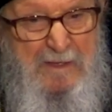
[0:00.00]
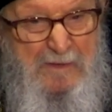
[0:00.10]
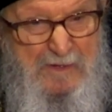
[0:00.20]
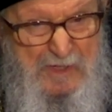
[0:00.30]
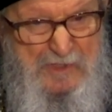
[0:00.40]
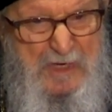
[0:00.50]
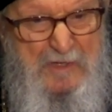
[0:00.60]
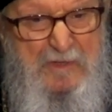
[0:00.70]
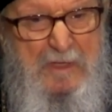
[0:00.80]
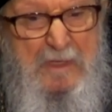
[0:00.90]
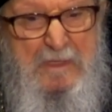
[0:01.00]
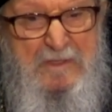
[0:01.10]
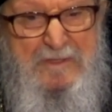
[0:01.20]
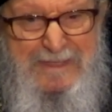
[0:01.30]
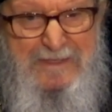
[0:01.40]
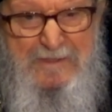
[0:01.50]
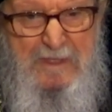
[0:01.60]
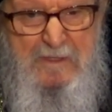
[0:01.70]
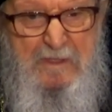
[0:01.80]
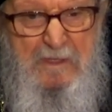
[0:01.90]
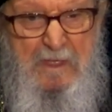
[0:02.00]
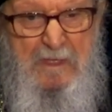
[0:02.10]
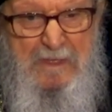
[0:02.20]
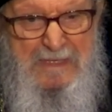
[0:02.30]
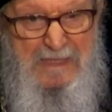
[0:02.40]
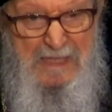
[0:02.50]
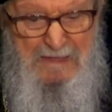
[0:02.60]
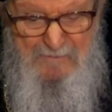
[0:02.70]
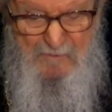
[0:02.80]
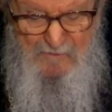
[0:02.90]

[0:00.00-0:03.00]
the Christians insisted that they have to